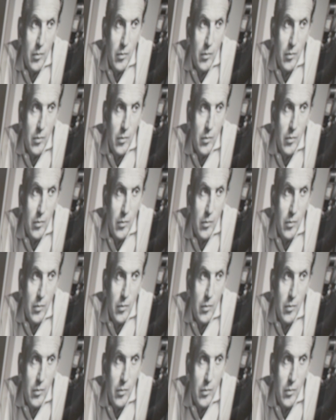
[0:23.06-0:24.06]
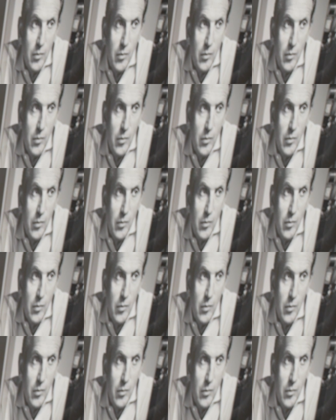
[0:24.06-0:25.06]

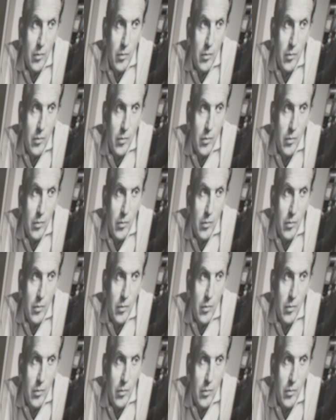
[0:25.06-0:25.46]
This person isn't speaking.